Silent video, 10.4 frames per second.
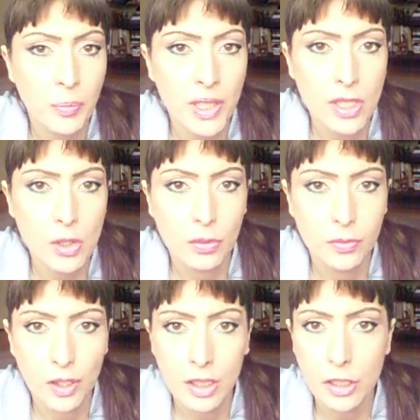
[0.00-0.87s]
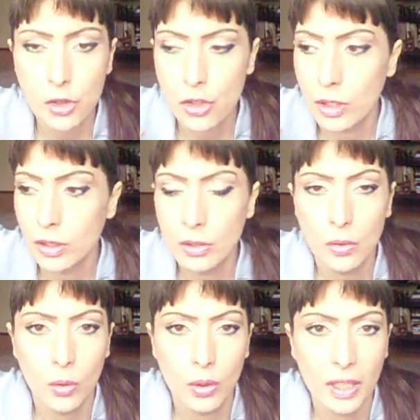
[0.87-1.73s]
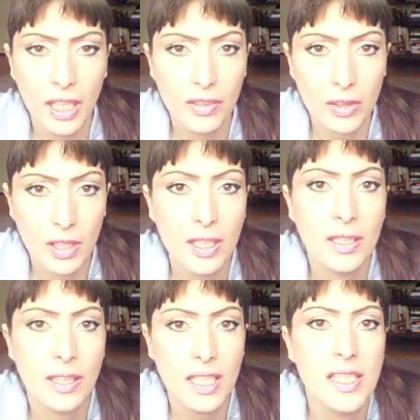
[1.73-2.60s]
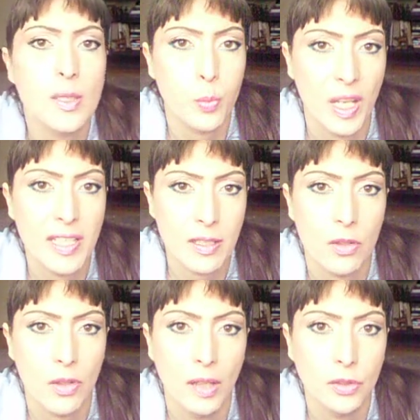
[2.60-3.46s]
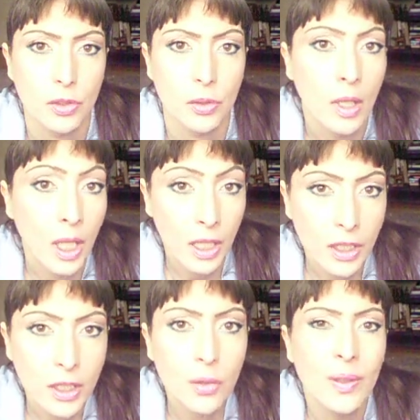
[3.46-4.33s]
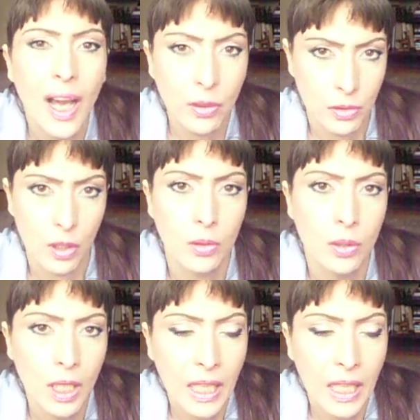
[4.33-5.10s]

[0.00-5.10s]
piece of furniture or everything is placed around you. You now know.